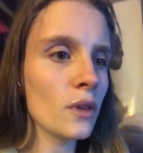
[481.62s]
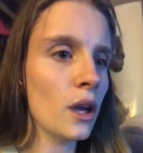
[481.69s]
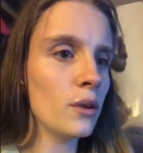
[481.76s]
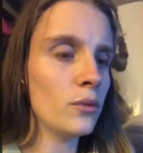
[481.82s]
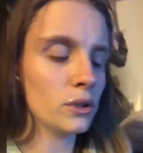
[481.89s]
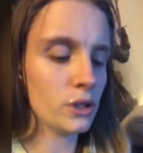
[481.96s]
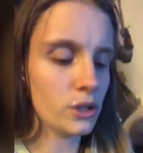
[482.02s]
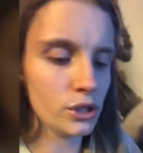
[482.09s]
I
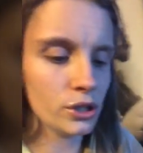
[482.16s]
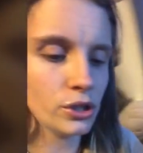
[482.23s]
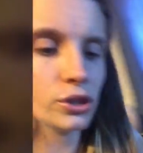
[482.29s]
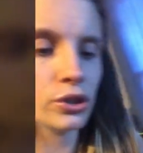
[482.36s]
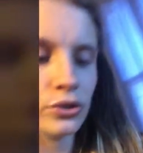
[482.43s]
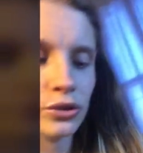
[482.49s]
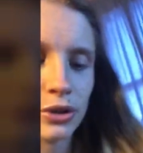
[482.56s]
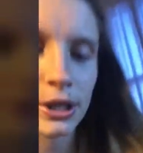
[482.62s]
want to just
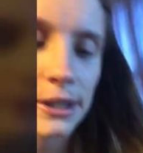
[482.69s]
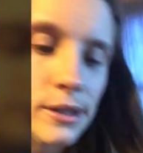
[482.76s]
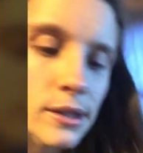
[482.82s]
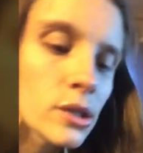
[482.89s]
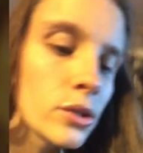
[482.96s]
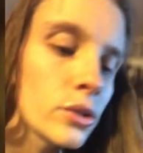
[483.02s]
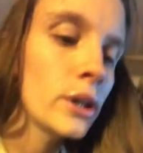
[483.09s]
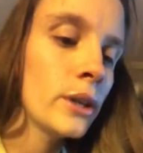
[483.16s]
show you guys
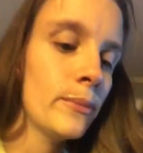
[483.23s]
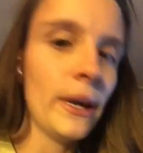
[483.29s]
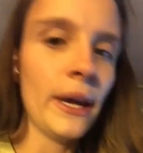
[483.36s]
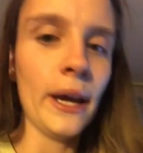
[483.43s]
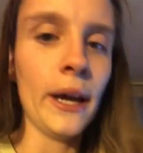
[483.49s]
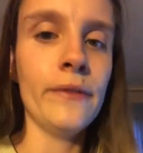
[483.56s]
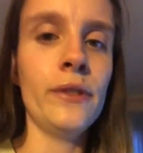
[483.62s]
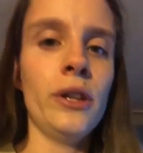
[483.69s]
the cream I
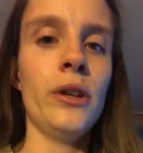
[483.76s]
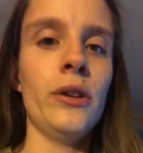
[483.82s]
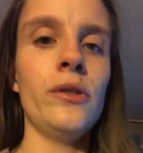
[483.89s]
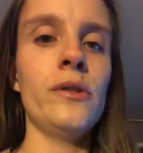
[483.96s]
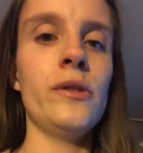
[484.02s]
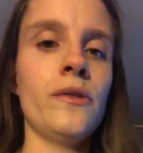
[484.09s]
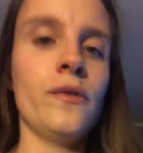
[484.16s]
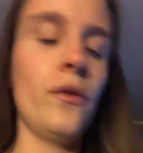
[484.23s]
have to use